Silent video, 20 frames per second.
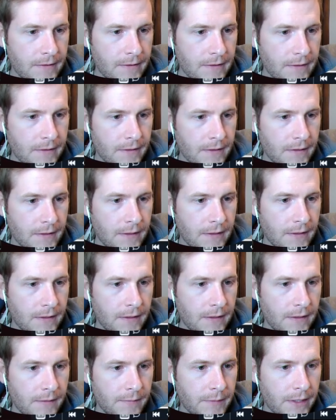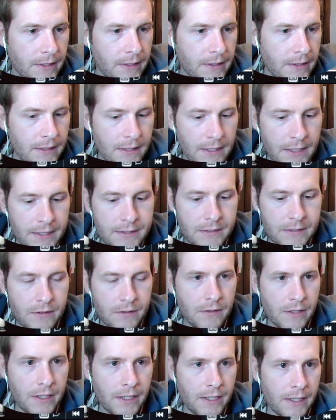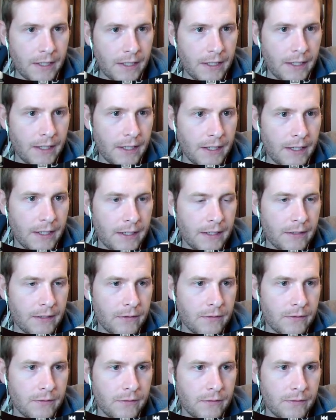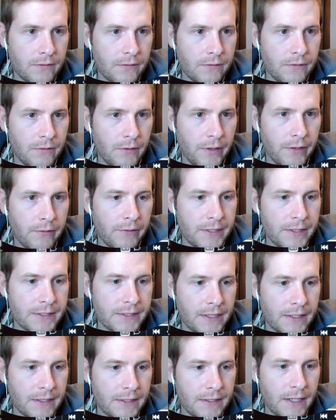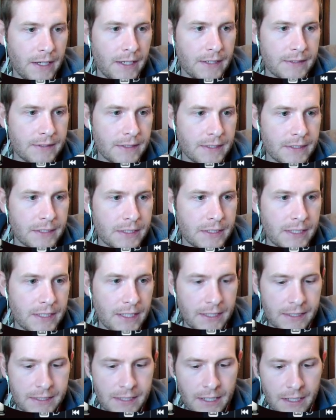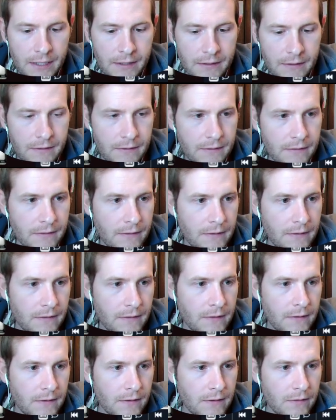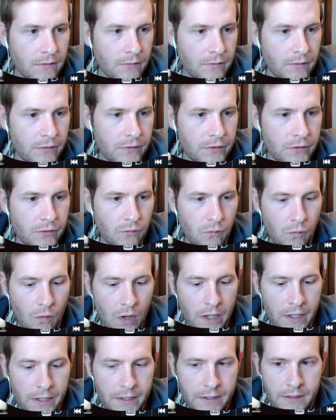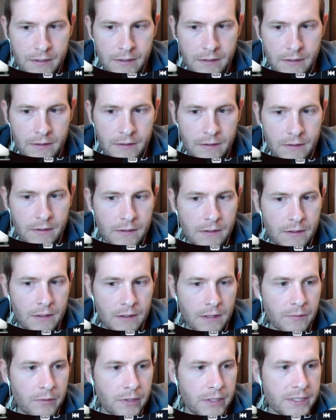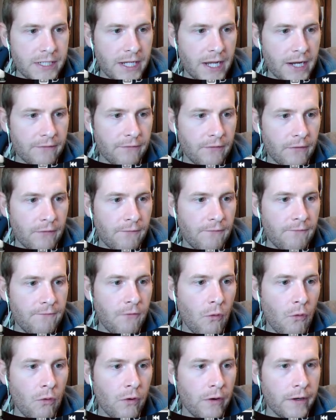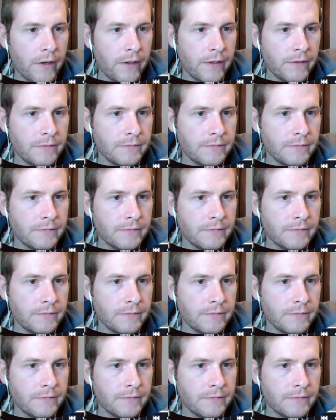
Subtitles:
Let's go ahead. Ooh, do I risk it? Yes, let's just get it done. We're gonna do 1. I'm gonna attack for 4.